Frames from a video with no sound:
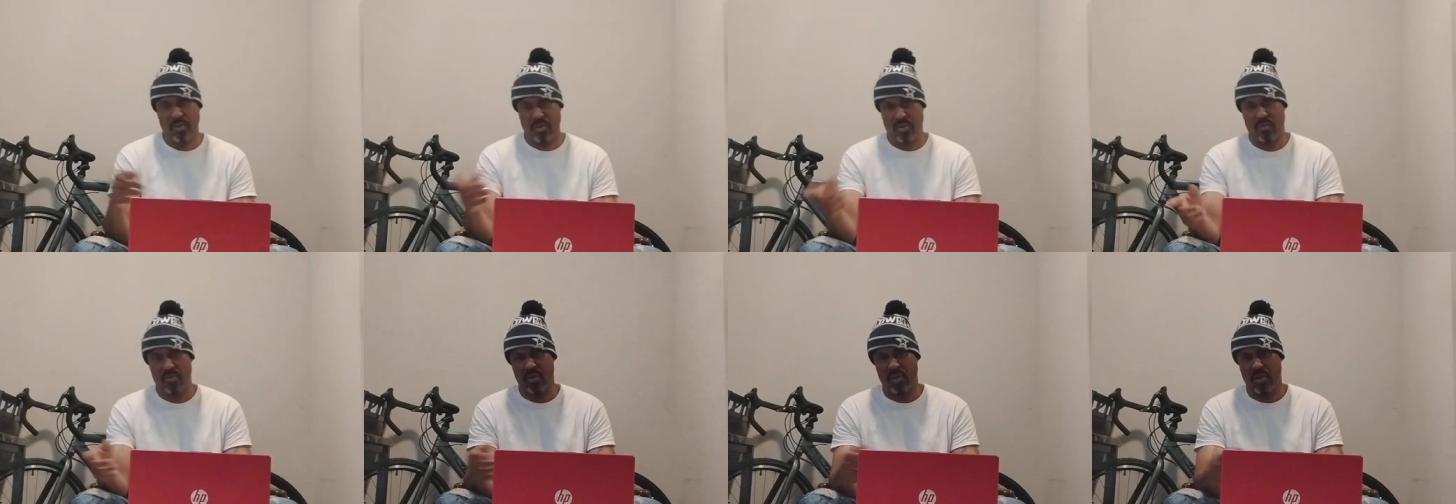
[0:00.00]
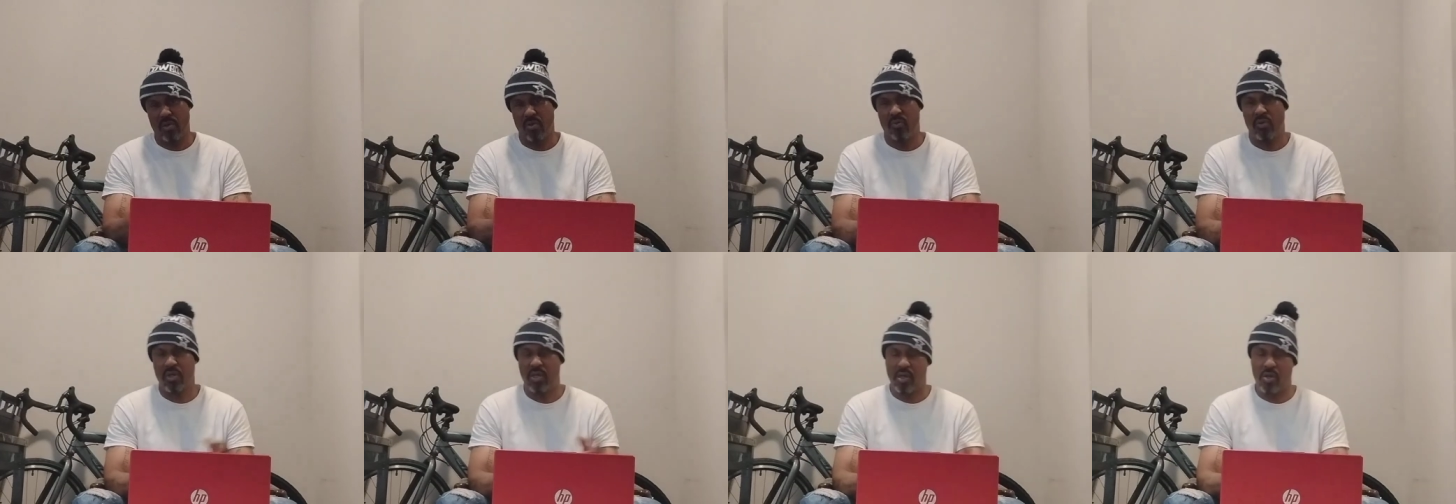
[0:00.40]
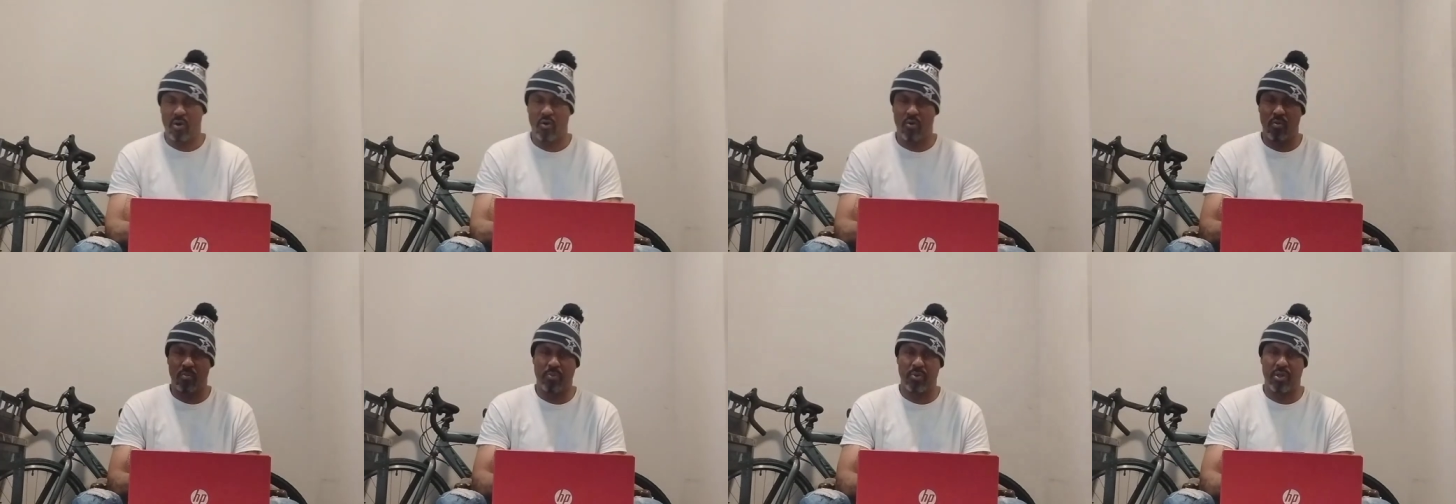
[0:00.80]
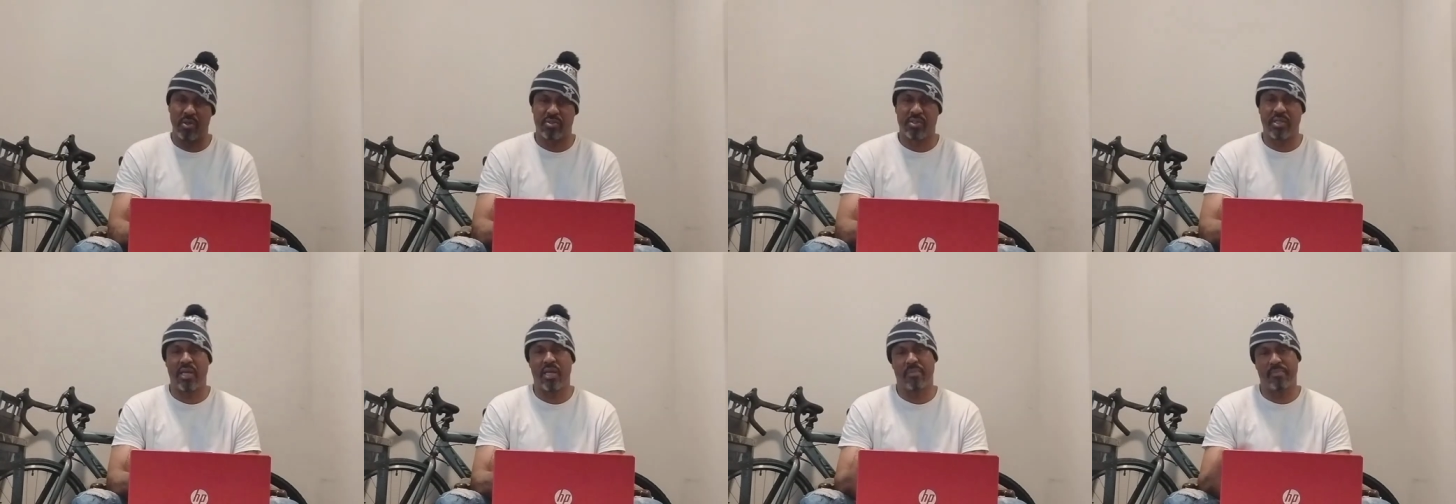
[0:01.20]
You and your
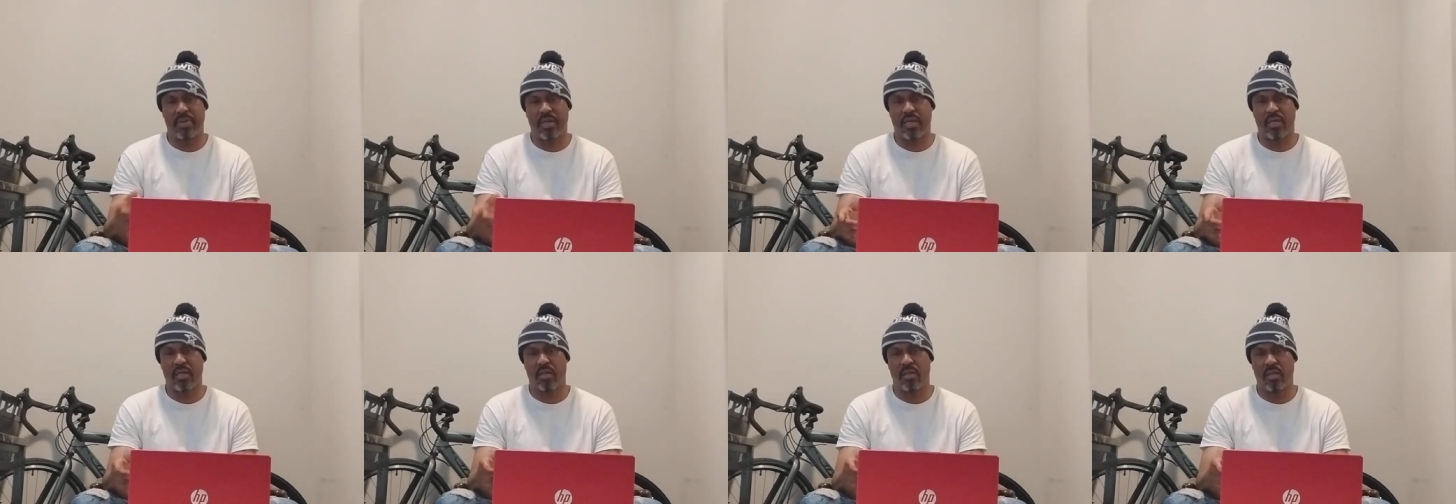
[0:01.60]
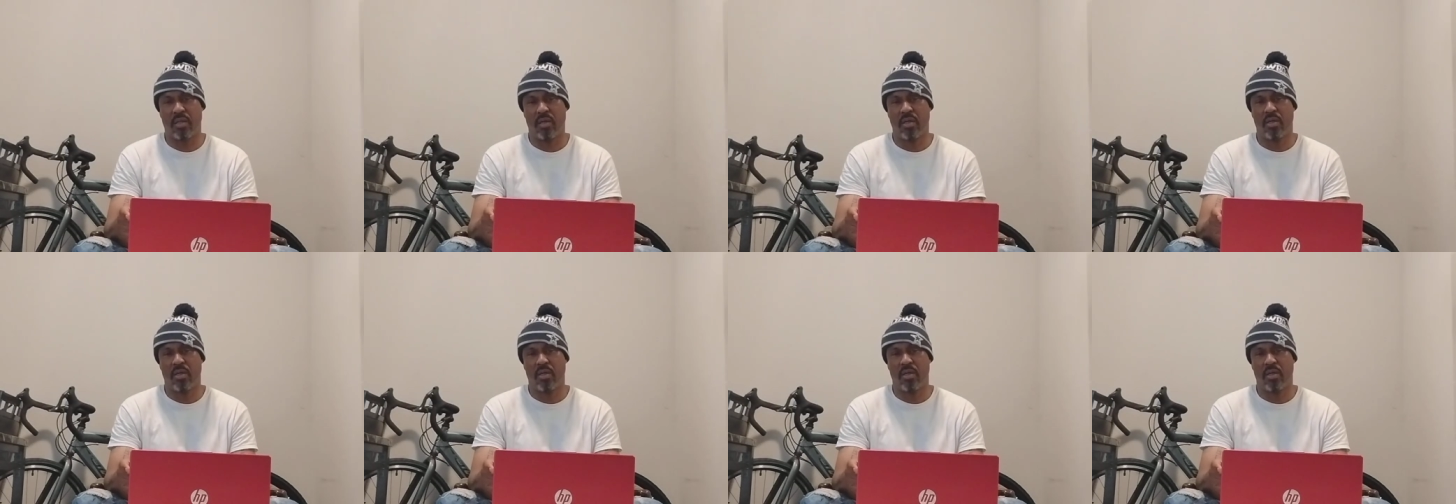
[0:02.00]
homeboy say, man,